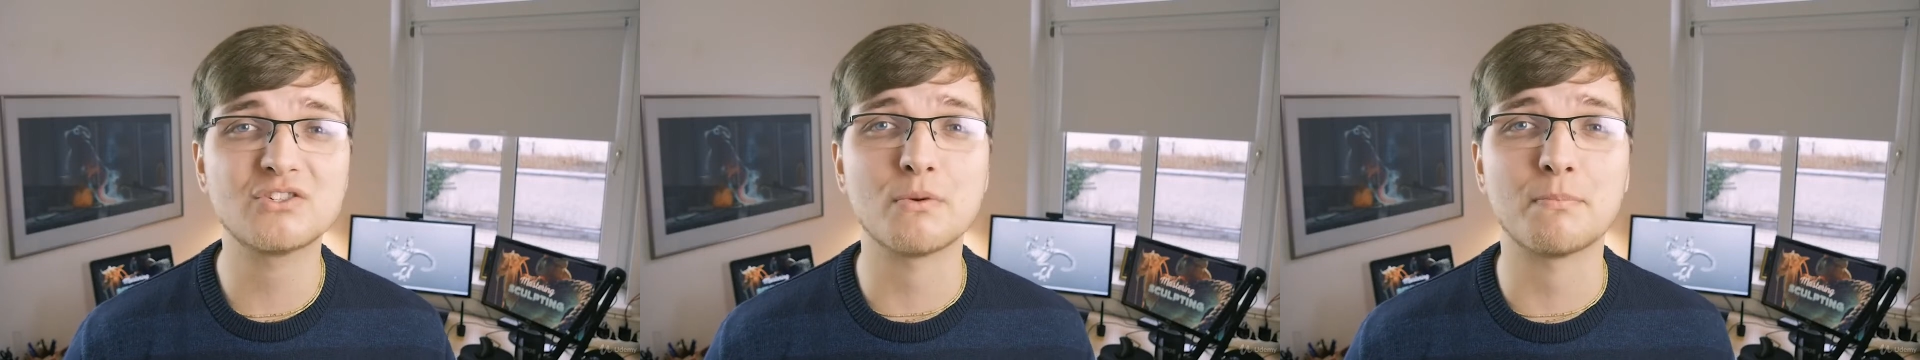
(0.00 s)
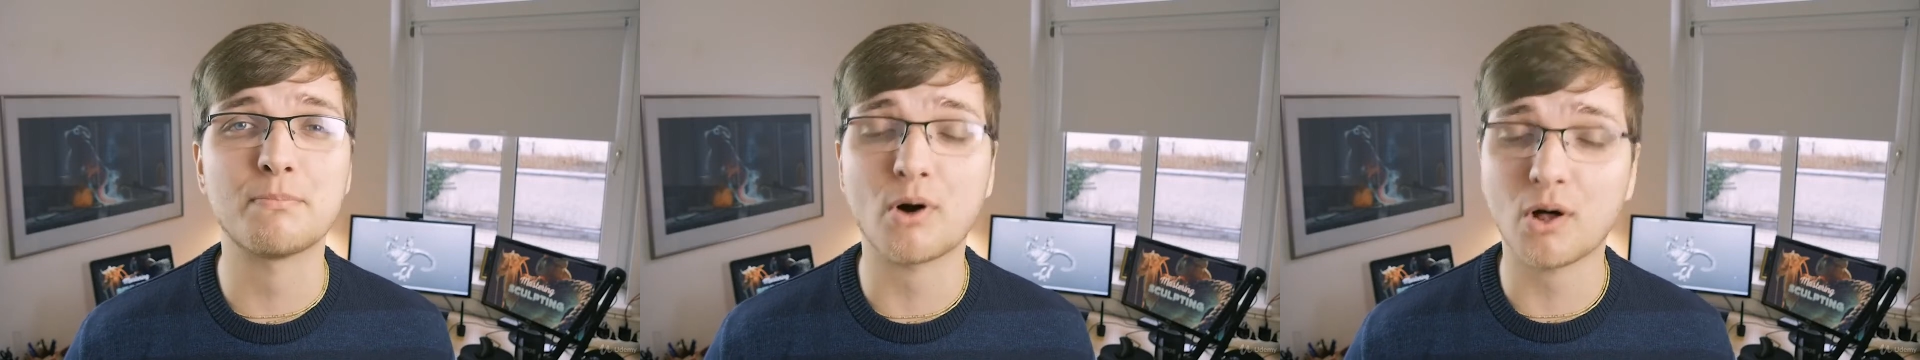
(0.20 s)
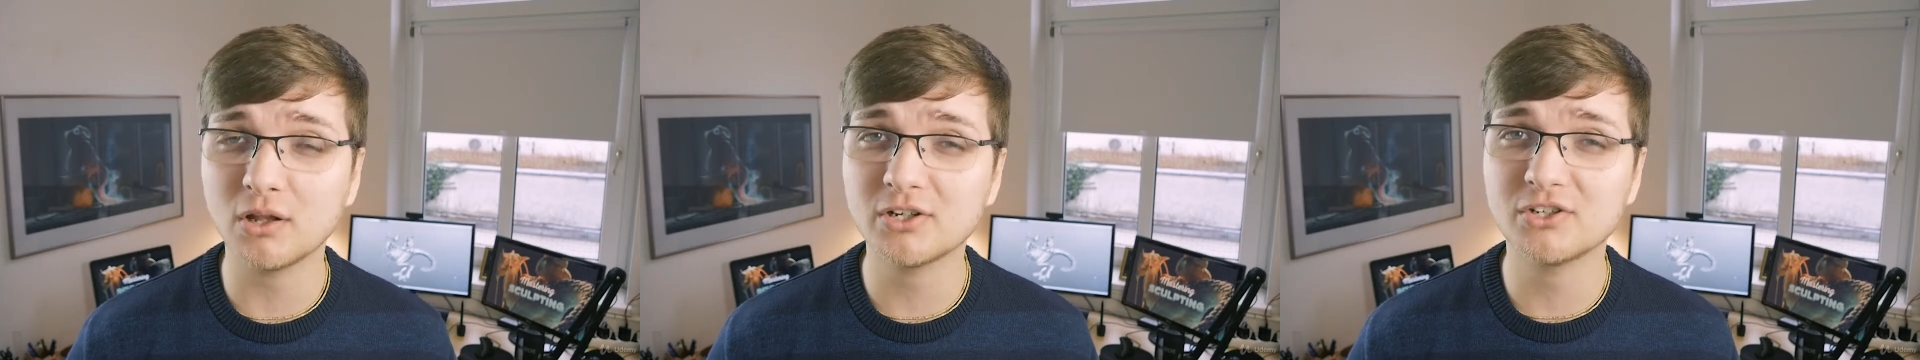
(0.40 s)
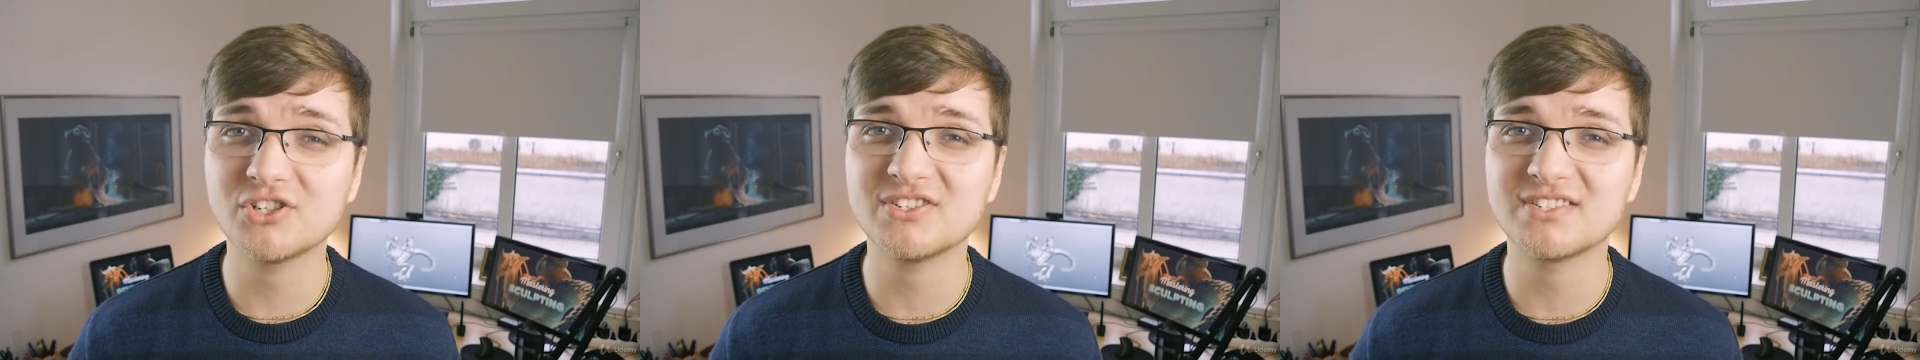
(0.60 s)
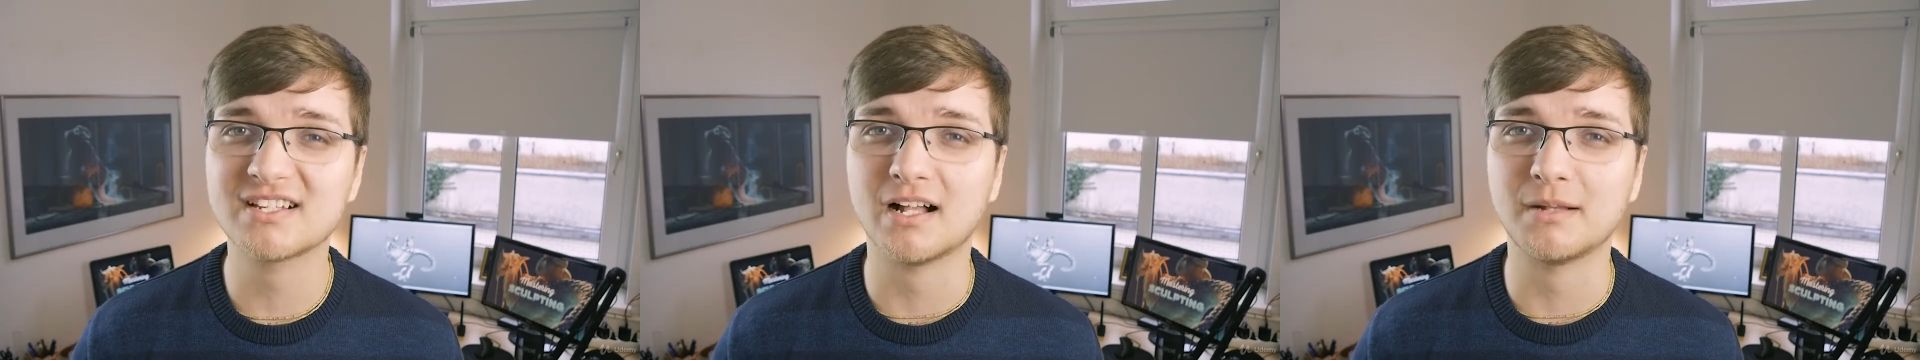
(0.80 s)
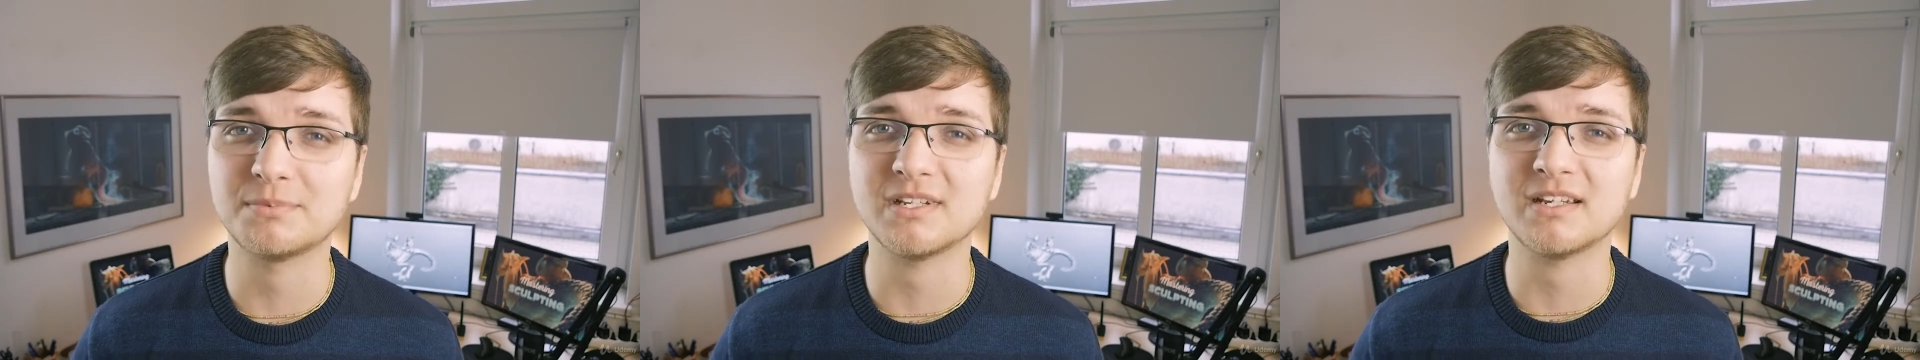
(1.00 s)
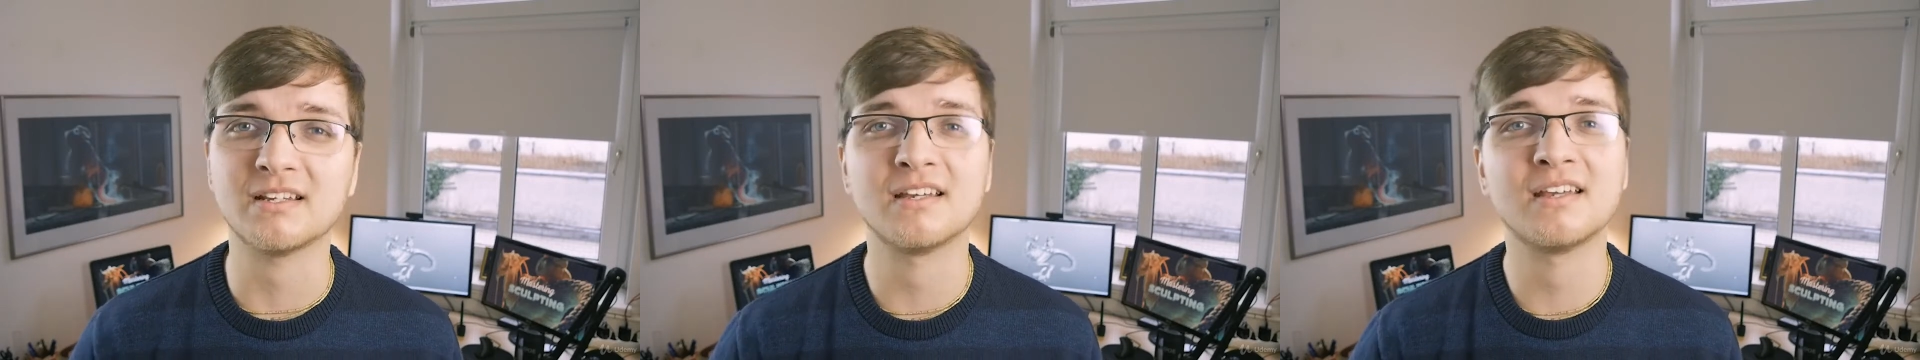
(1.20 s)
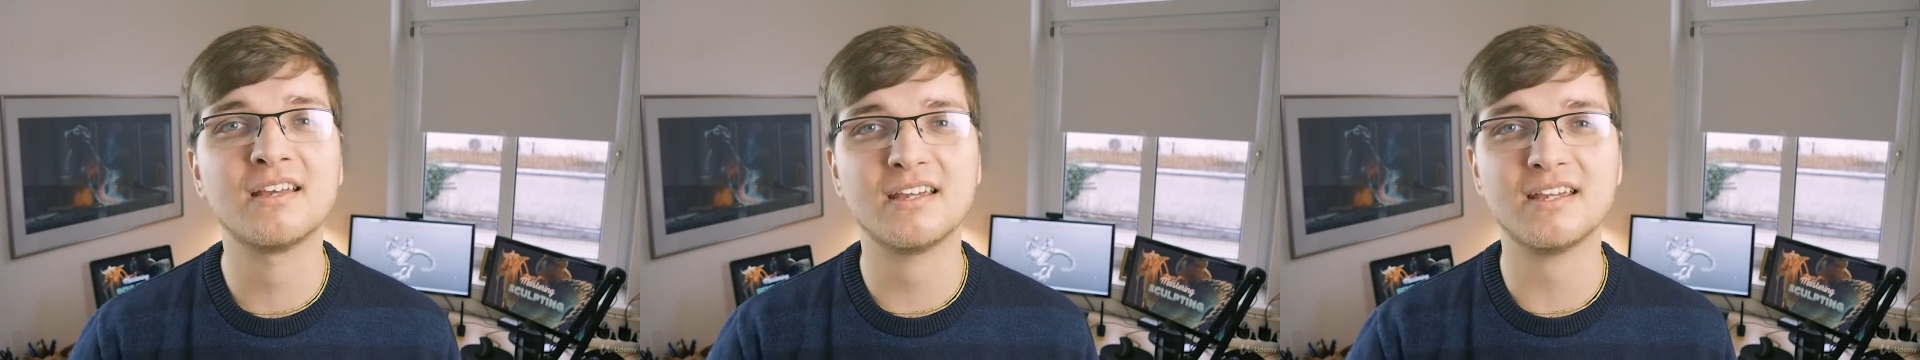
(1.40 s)
topology
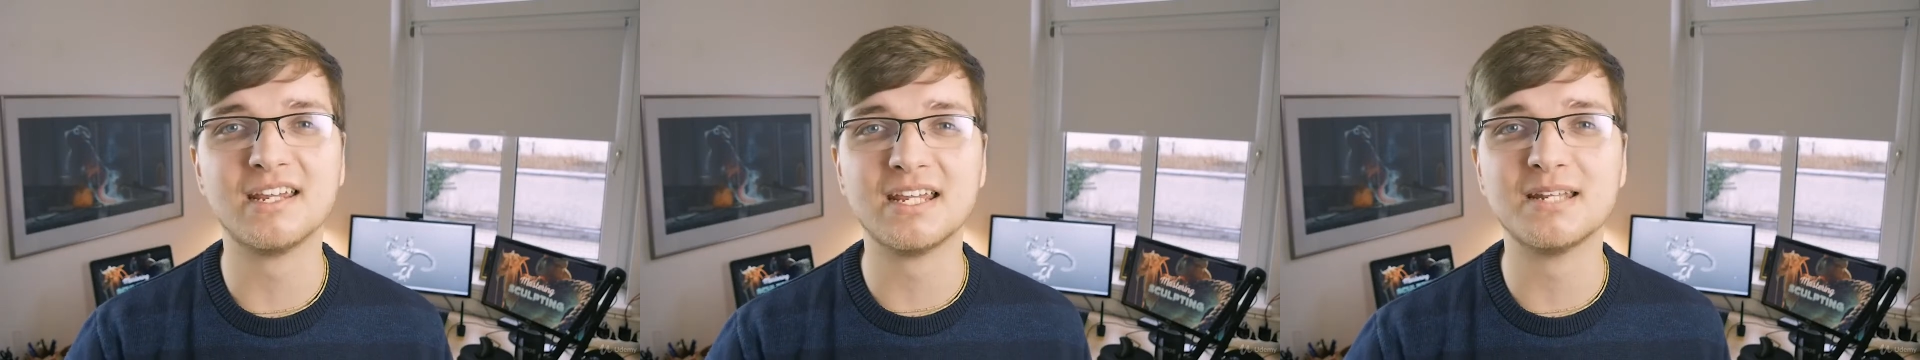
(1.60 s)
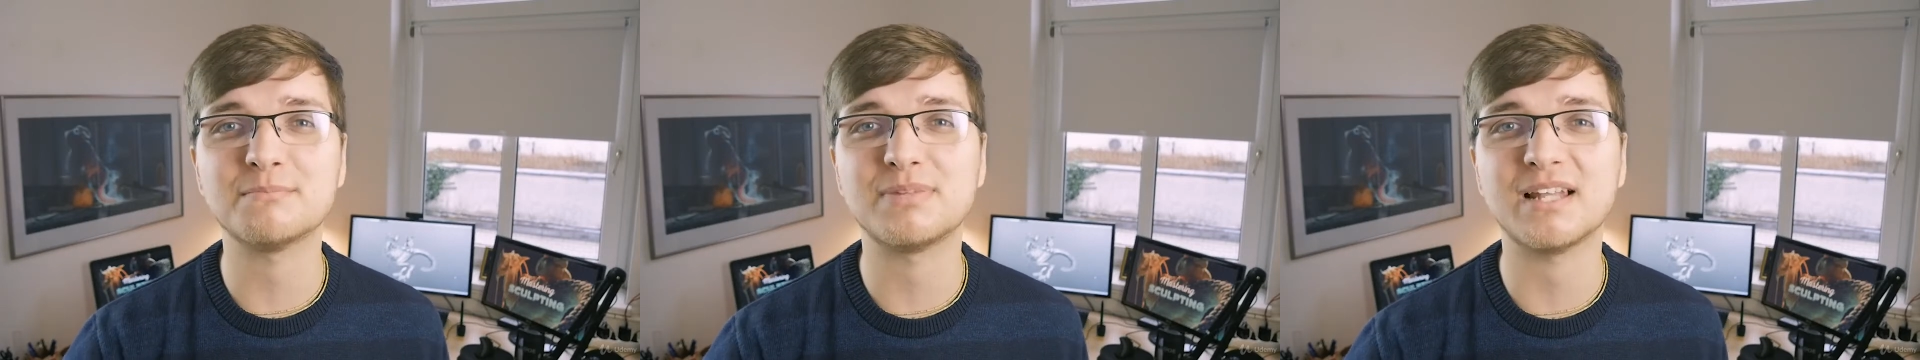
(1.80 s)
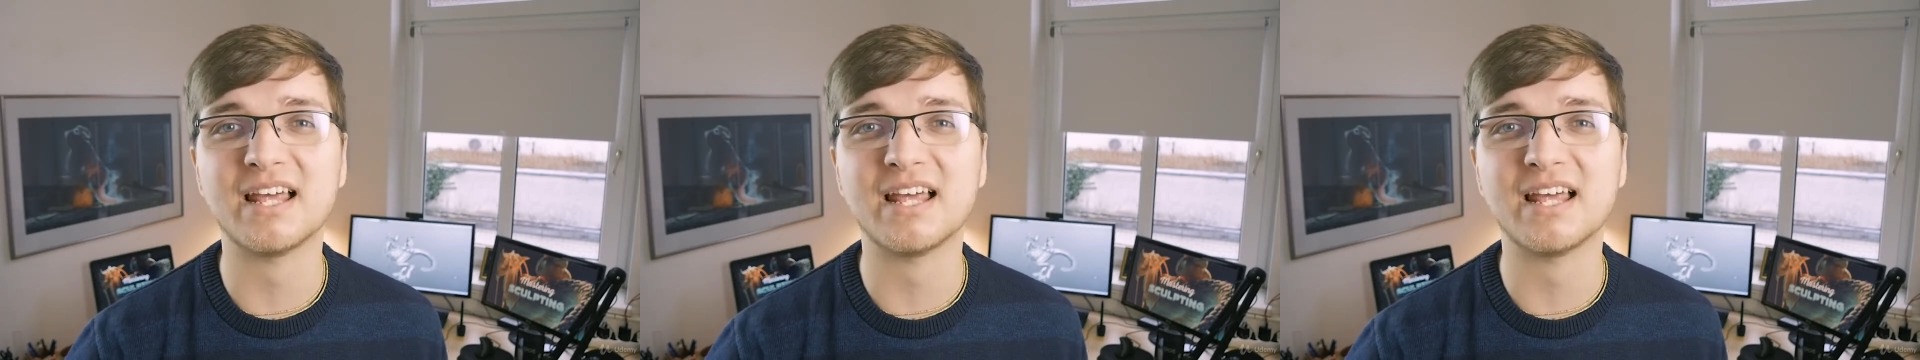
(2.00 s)
sculpting in